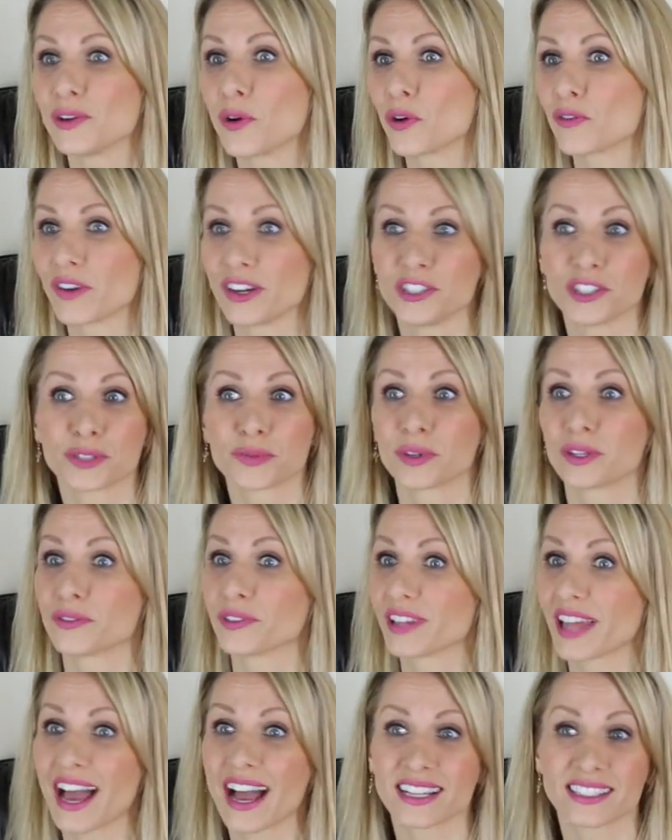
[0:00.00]
or if I just want to
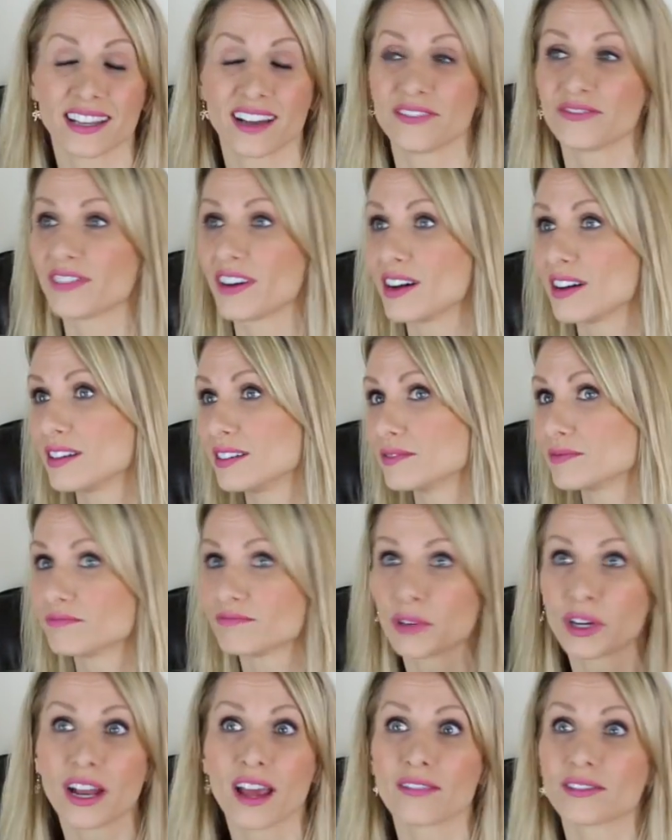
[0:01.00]
relax, have fun,
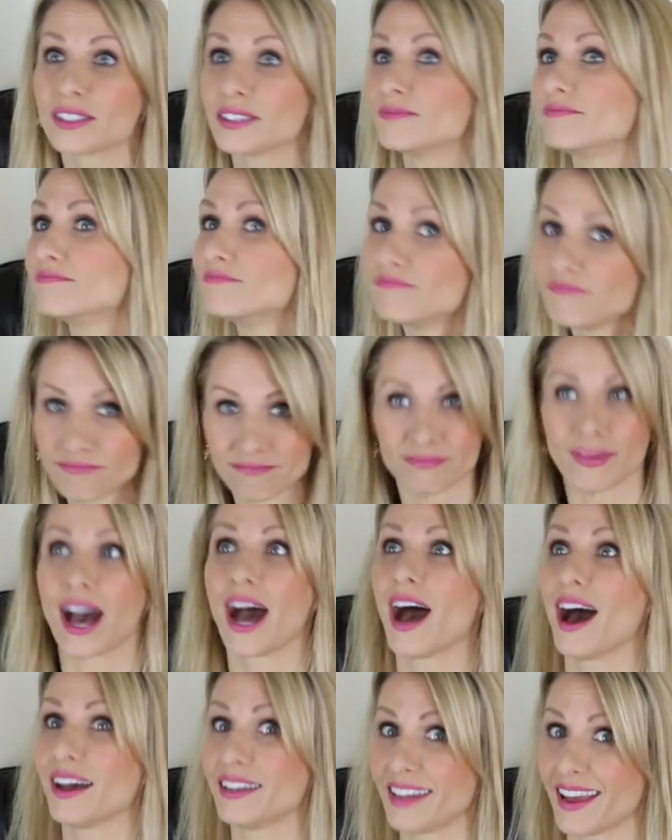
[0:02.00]
whatever,
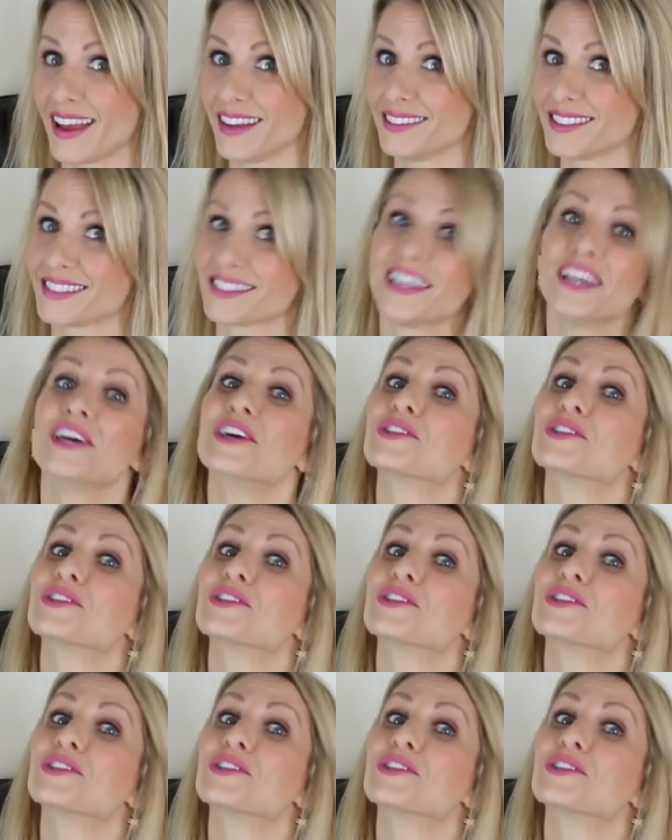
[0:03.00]
I dance.